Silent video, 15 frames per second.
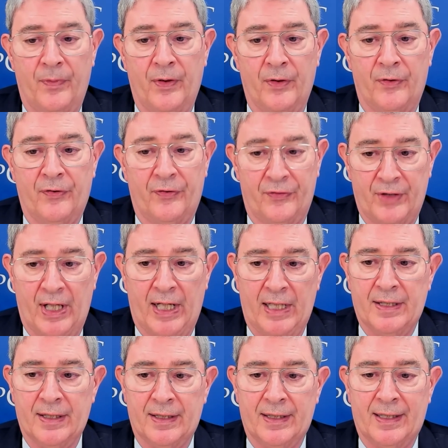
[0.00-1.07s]
the
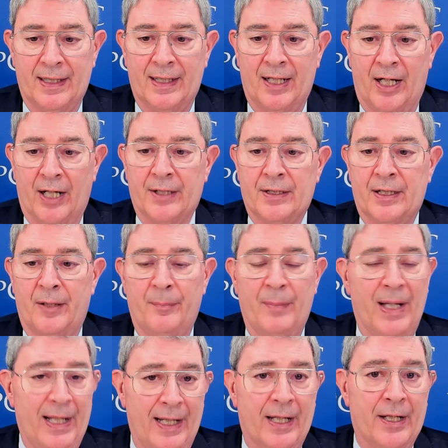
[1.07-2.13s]
state cannot
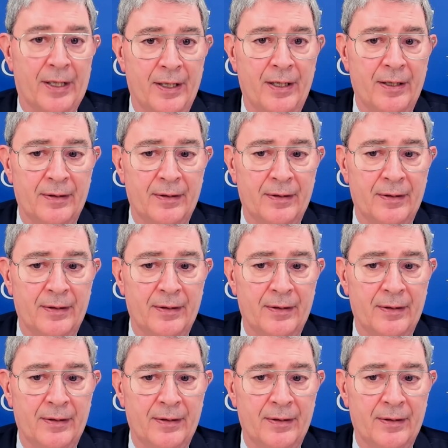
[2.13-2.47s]
command,